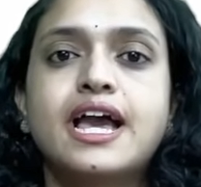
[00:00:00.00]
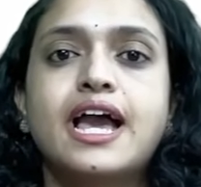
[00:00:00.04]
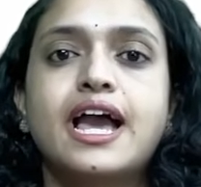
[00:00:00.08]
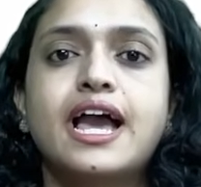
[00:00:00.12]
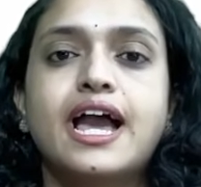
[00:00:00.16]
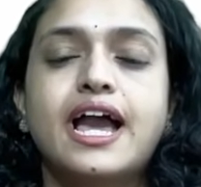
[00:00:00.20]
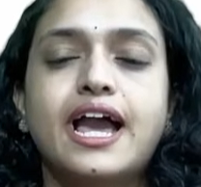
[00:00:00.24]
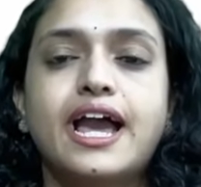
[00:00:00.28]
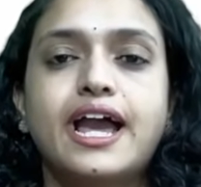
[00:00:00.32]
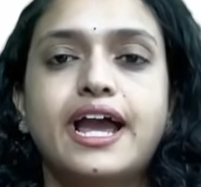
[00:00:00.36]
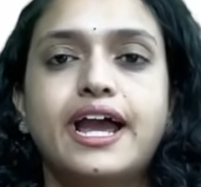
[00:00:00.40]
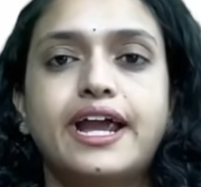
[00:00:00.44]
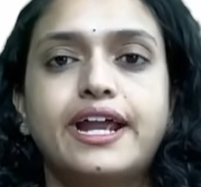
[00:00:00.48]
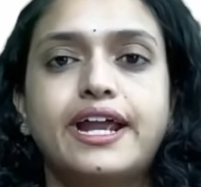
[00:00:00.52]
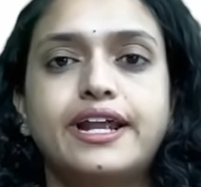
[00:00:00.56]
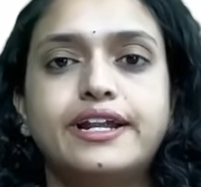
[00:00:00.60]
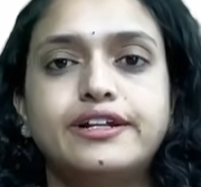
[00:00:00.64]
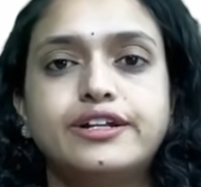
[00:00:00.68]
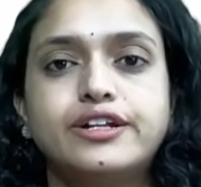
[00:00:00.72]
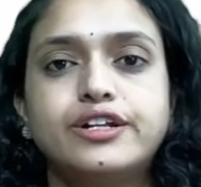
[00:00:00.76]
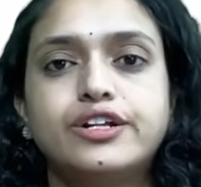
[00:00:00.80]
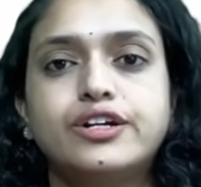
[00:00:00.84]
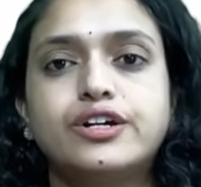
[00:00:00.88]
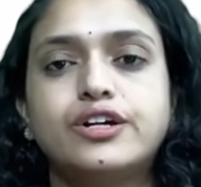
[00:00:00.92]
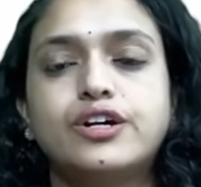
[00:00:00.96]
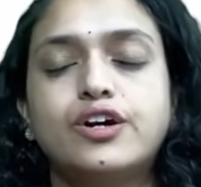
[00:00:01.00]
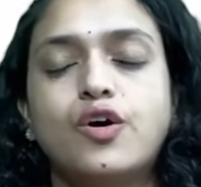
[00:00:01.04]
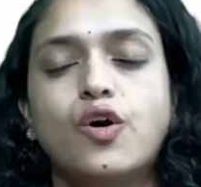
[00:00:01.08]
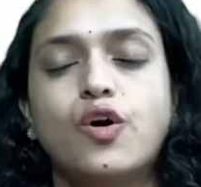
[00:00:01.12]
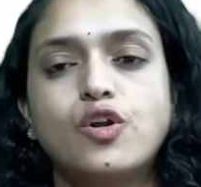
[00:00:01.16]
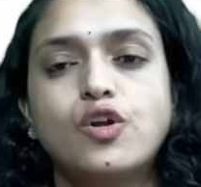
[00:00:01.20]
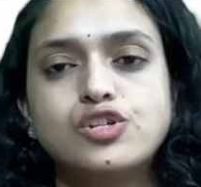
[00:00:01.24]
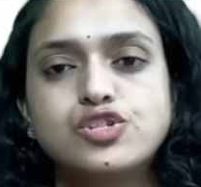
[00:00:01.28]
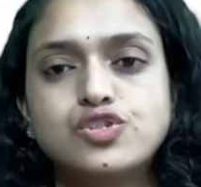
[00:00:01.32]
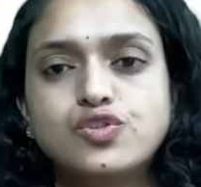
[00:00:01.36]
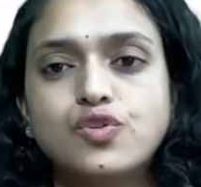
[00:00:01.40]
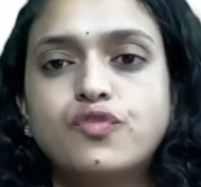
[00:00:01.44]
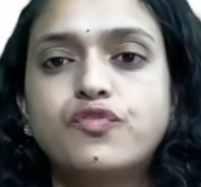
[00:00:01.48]
and
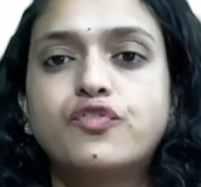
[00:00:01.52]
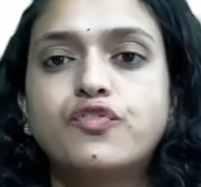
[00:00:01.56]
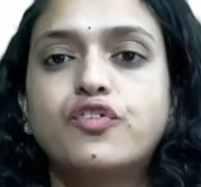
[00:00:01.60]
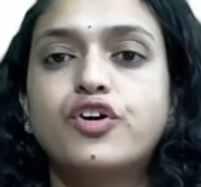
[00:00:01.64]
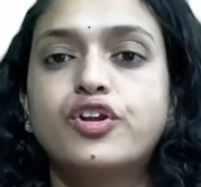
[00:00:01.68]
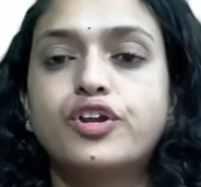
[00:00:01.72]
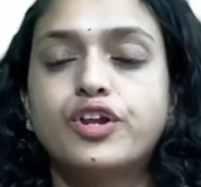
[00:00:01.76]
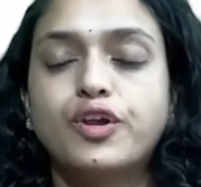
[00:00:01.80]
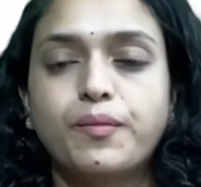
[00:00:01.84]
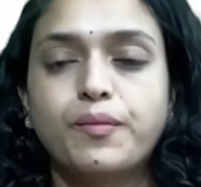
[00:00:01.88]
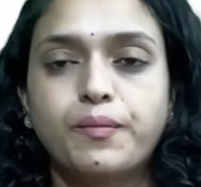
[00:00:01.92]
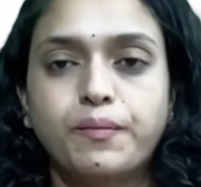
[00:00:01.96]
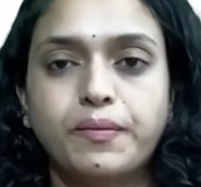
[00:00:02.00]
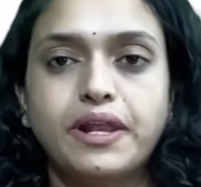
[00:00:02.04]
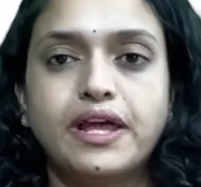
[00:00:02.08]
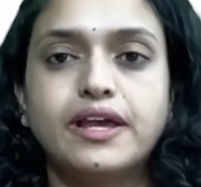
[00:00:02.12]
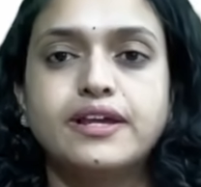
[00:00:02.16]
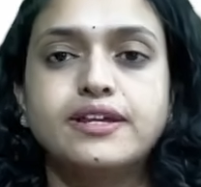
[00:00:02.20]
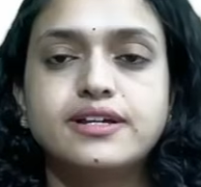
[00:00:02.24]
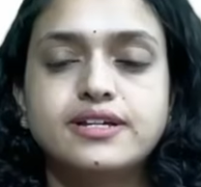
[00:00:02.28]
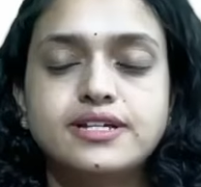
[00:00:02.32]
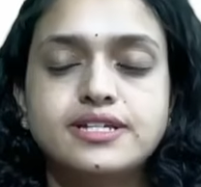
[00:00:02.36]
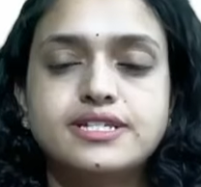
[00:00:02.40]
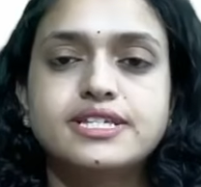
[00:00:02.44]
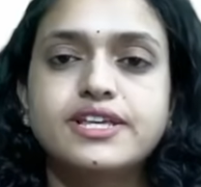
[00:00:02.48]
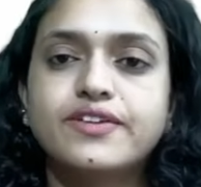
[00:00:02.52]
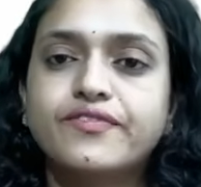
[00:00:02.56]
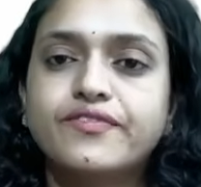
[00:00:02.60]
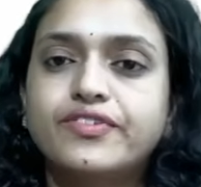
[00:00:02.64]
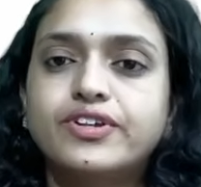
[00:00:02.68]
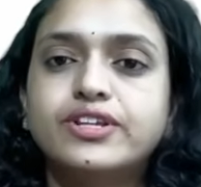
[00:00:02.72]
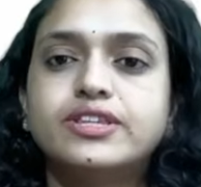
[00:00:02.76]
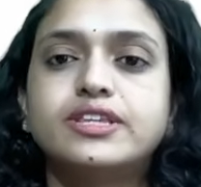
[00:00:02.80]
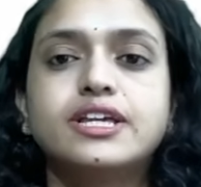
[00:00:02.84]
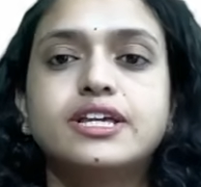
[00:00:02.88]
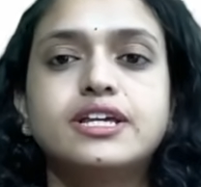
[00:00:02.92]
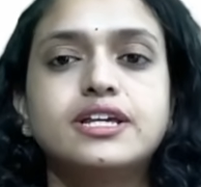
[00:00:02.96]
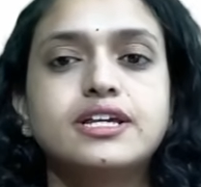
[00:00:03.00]
also for your pliers,
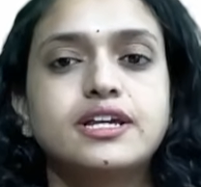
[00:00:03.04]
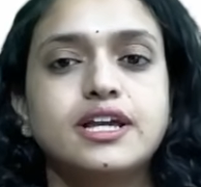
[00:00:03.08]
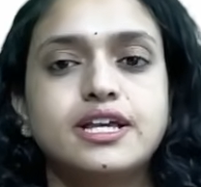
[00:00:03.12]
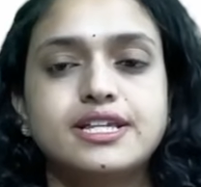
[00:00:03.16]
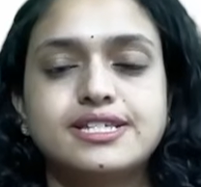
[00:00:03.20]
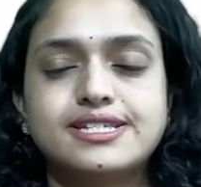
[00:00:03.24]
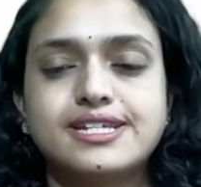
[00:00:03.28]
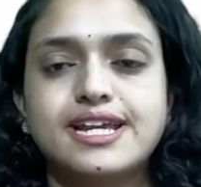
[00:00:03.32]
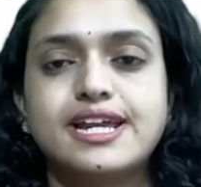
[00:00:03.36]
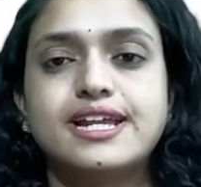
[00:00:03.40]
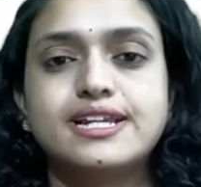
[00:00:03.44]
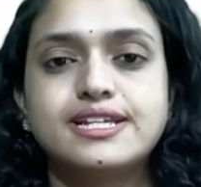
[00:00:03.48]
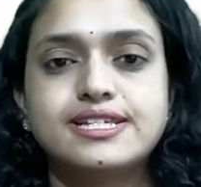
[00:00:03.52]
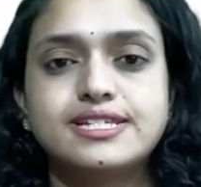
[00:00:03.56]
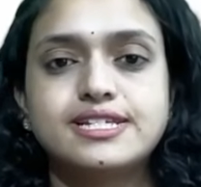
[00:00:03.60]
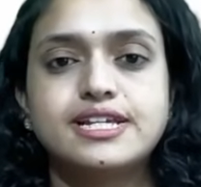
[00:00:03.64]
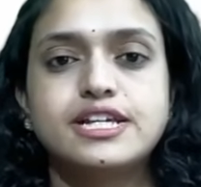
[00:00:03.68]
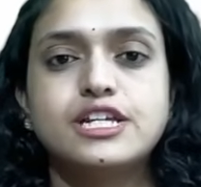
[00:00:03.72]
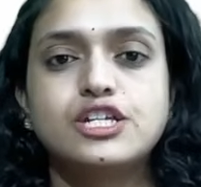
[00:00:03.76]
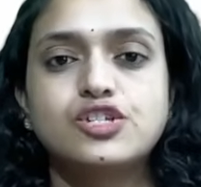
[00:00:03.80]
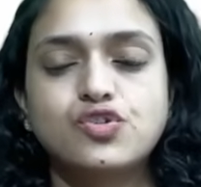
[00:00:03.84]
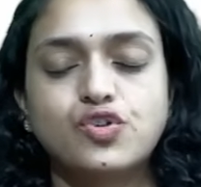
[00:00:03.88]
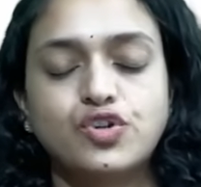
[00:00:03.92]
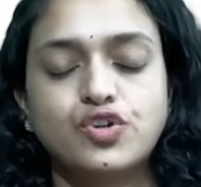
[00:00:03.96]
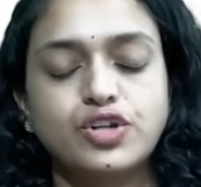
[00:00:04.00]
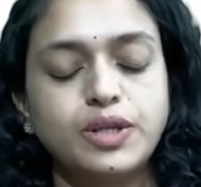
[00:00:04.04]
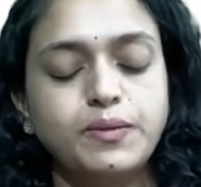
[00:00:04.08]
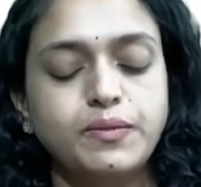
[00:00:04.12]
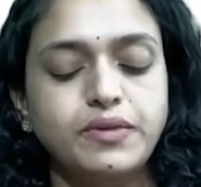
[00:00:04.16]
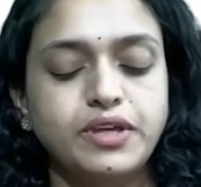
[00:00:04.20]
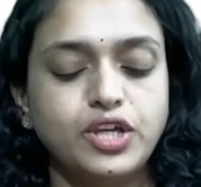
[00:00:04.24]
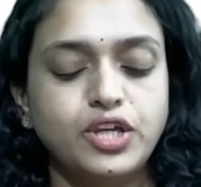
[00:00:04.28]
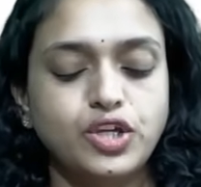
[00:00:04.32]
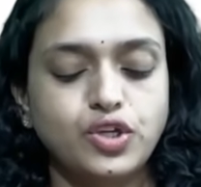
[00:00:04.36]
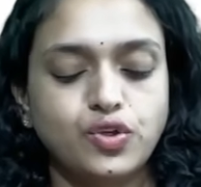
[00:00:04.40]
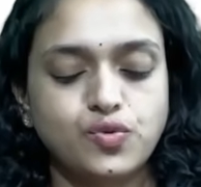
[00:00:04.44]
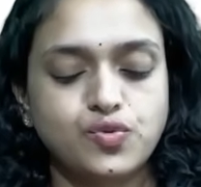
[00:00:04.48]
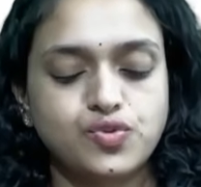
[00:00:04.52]
everything stainless steel is only
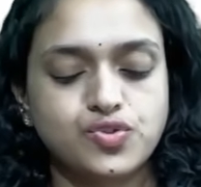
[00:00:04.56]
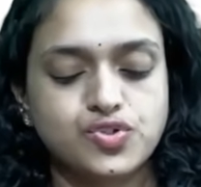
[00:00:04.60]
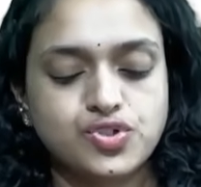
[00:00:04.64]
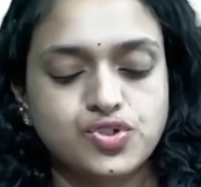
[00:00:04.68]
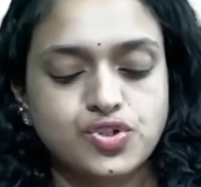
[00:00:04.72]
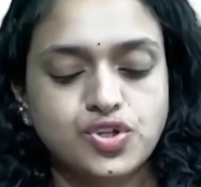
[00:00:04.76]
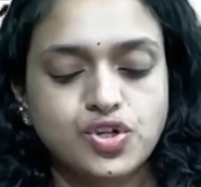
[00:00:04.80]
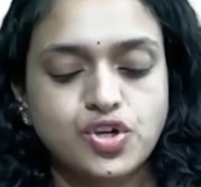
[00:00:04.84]
being used.